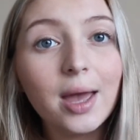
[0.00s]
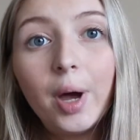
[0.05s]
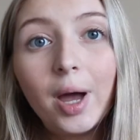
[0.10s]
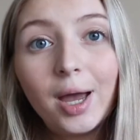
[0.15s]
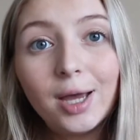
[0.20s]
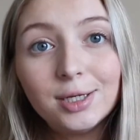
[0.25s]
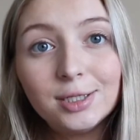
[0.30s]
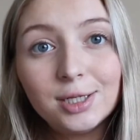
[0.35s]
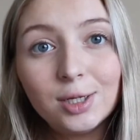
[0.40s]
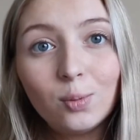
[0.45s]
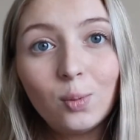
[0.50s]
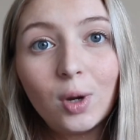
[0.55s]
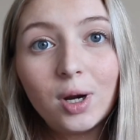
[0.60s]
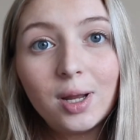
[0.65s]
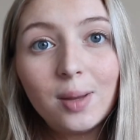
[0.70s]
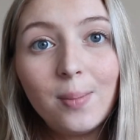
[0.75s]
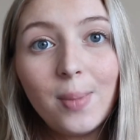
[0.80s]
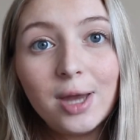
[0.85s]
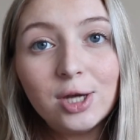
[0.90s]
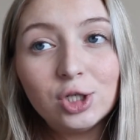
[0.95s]
but I did want
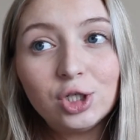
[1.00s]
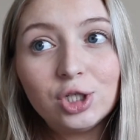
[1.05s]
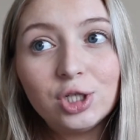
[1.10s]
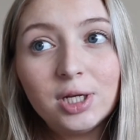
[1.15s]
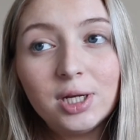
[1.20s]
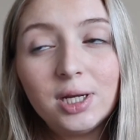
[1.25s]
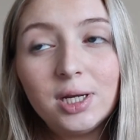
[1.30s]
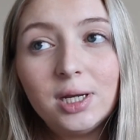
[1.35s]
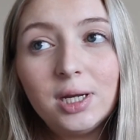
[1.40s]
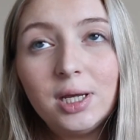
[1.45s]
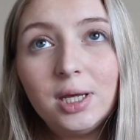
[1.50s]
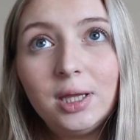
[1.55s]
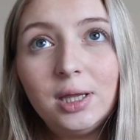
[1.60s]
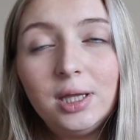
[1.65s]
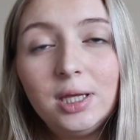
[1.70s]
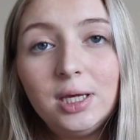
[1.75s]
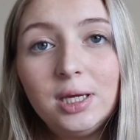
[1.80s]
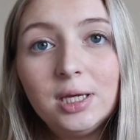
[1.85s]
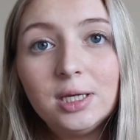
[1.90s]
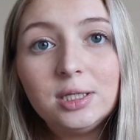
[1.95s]
to mention
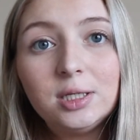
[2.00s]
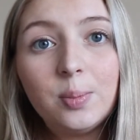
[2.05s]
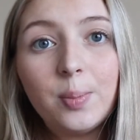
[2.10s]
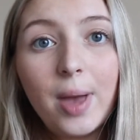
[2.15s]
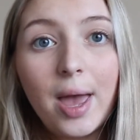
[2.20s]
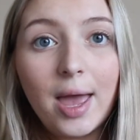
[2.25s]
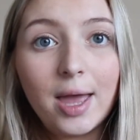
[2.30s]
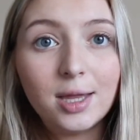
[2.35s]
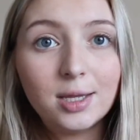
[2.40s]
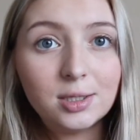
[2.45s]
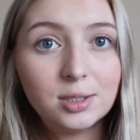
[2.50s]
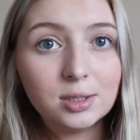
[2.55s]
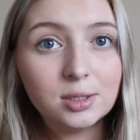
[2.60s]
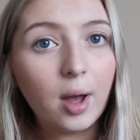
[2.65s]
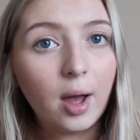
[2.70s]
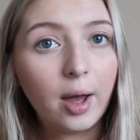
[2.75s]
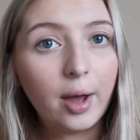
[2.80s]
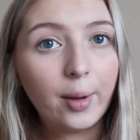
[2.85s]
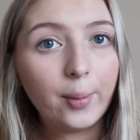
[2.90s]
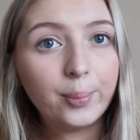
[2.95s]
the Depends
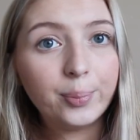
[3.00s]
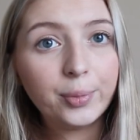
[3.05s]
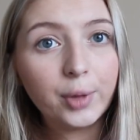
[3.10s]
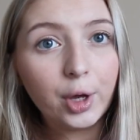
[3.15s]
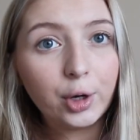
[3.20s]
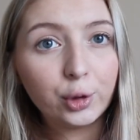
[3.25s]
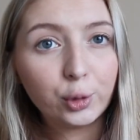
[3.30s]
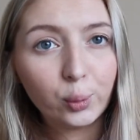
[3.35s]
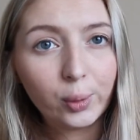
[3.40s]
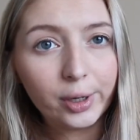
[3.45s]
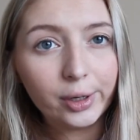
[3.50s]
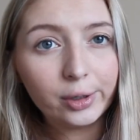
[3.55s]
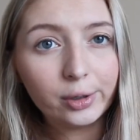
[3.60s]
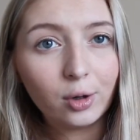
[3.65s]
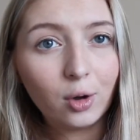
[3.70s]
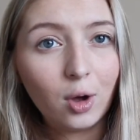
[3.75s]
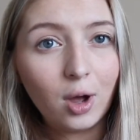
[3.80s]
underwear.